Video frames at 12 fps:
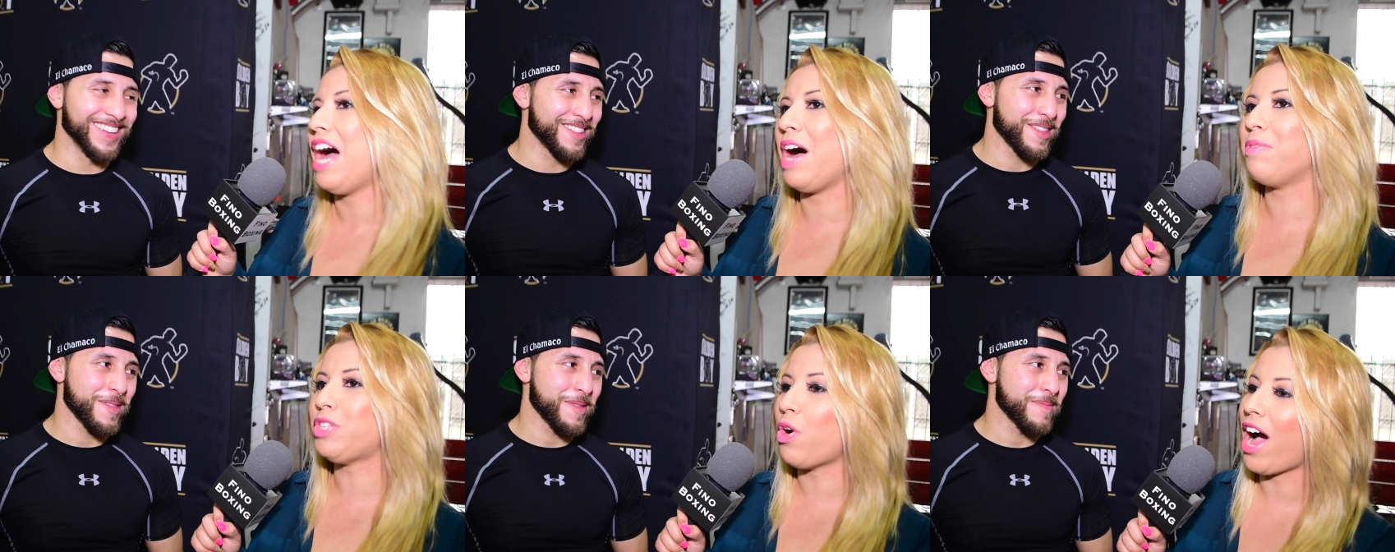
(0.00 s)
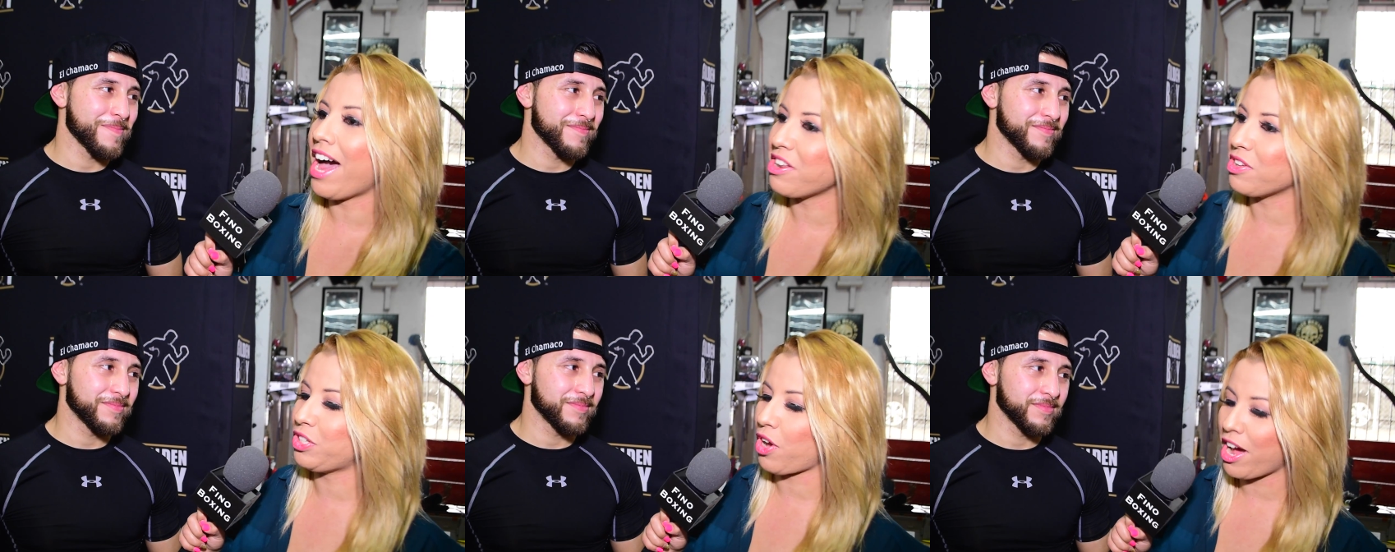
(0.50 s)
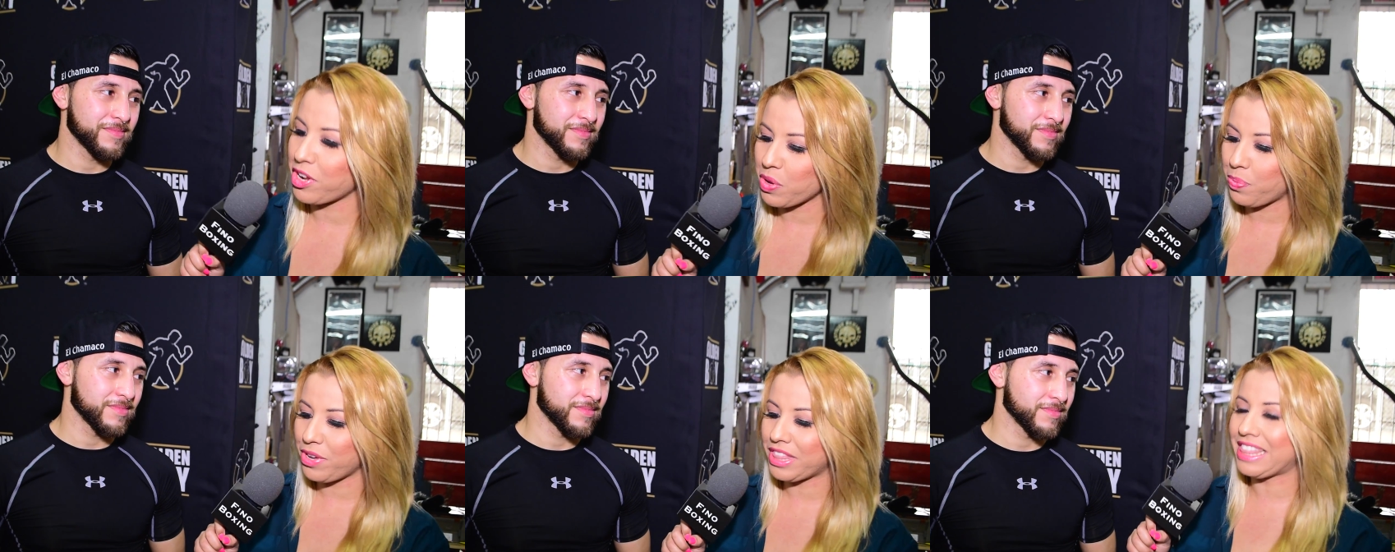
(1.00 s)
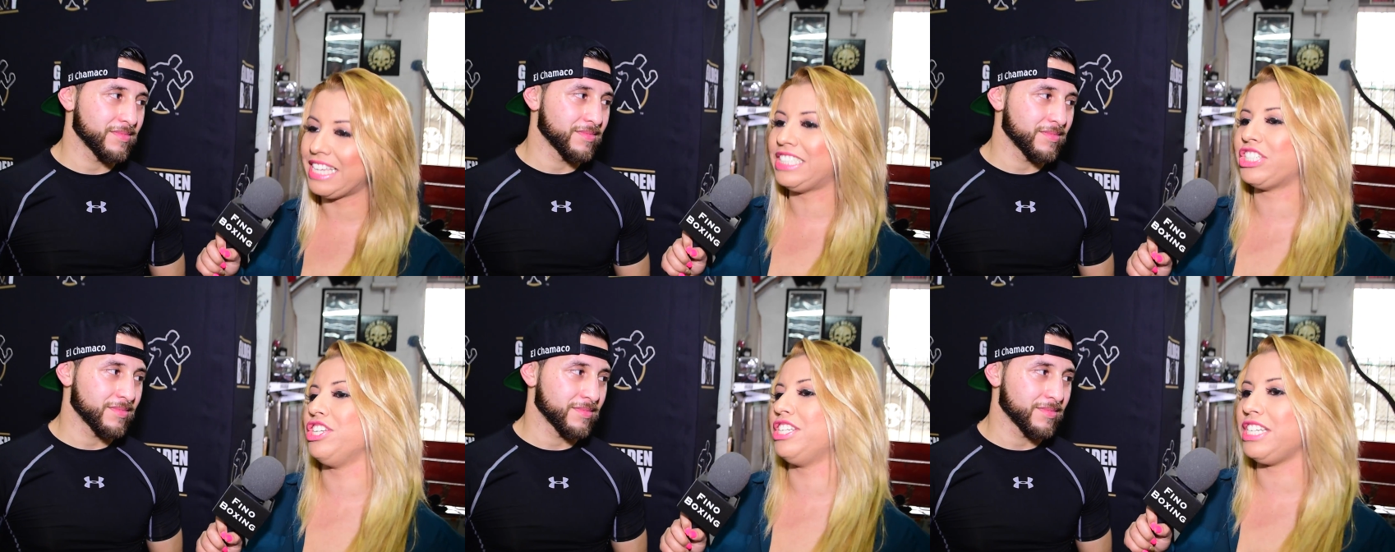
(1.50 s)
Speaker 1: Um, so how do so how do you put
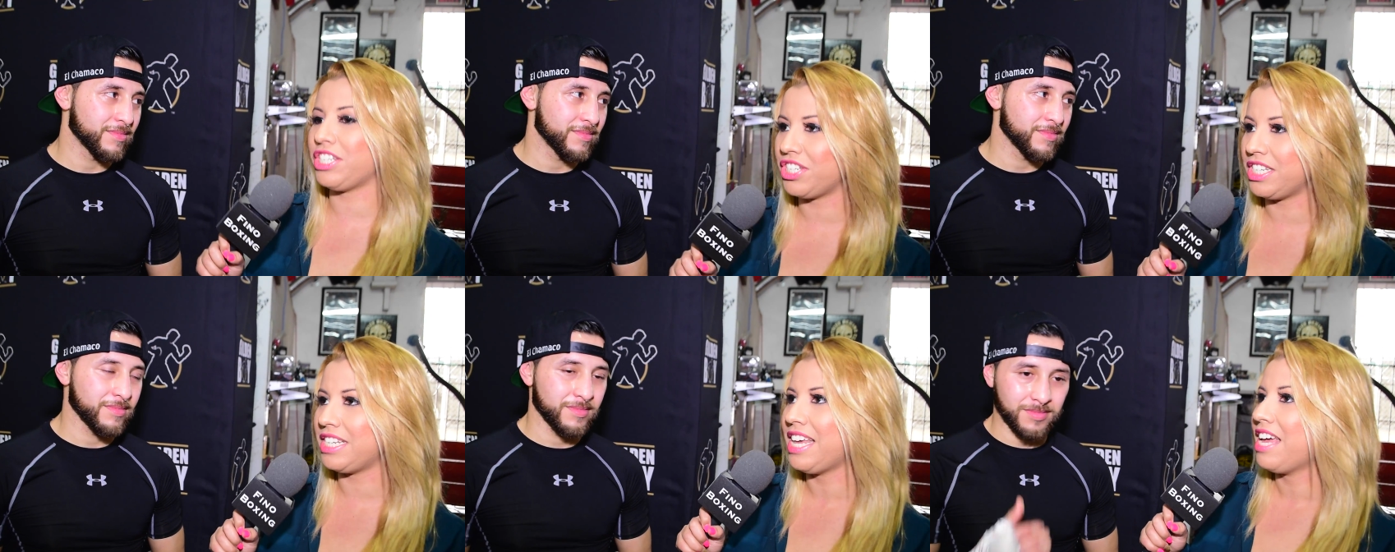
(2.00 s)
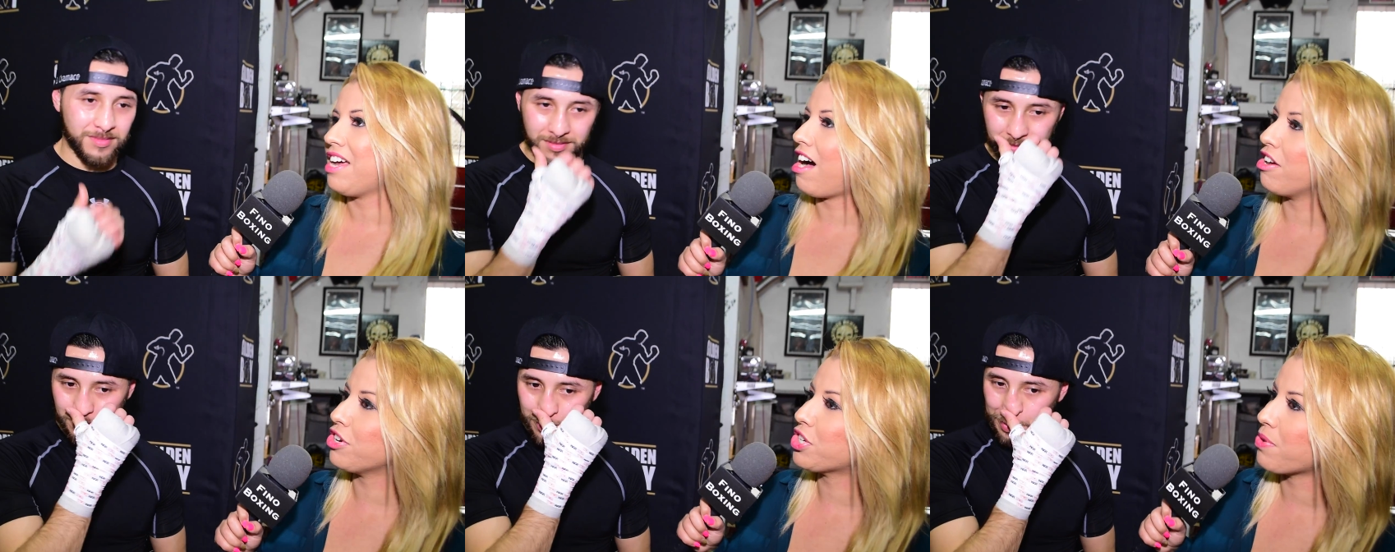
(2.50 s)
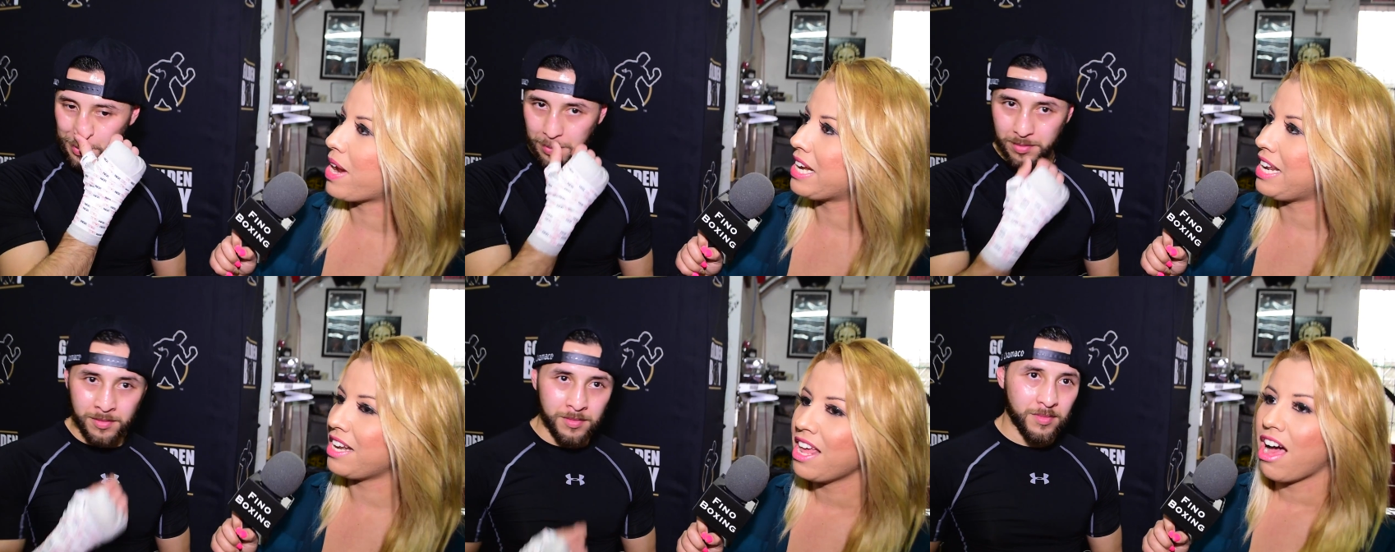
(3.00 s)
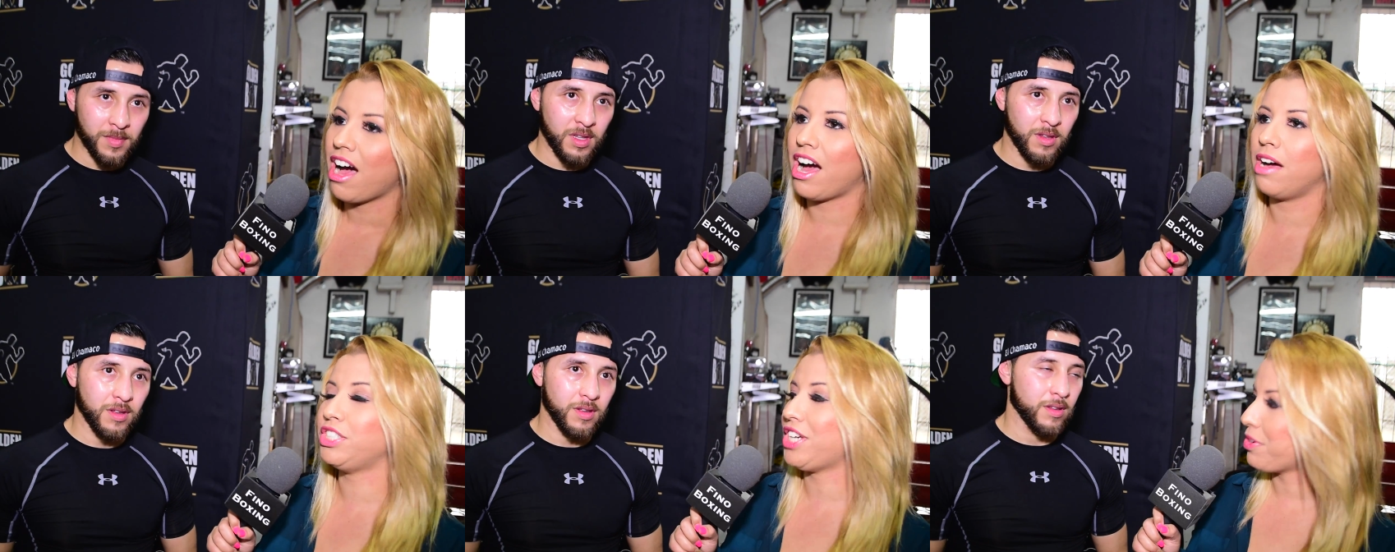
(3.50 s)
this condition, all your training
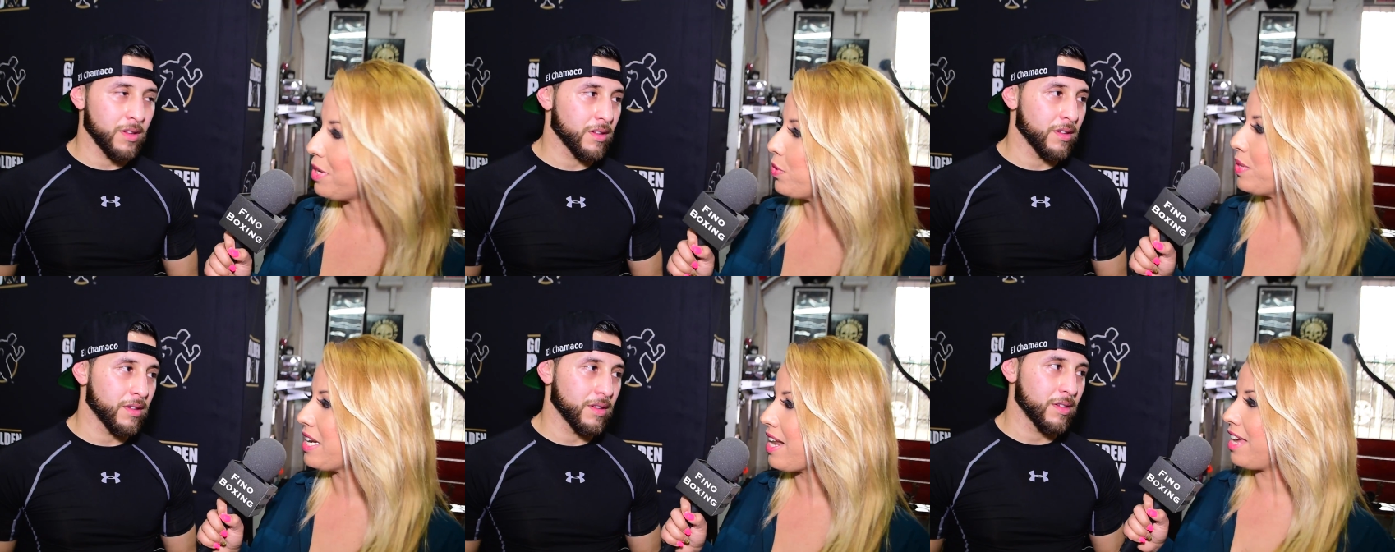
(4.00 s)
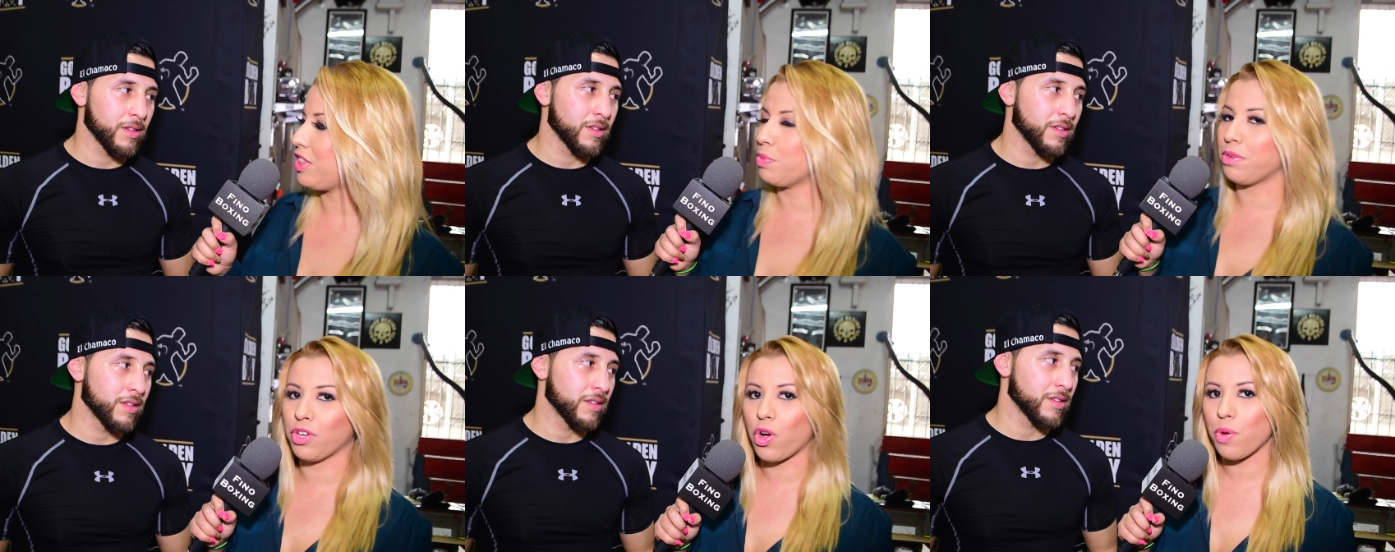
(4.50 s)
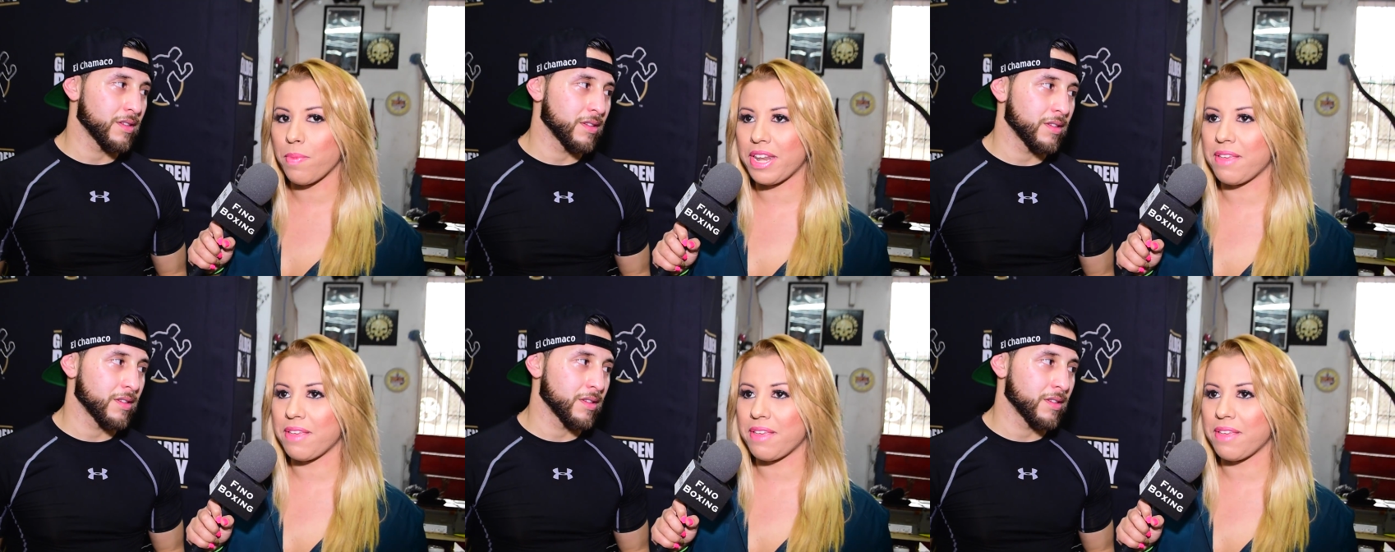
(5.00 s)
on January 29th? You'll be the co-main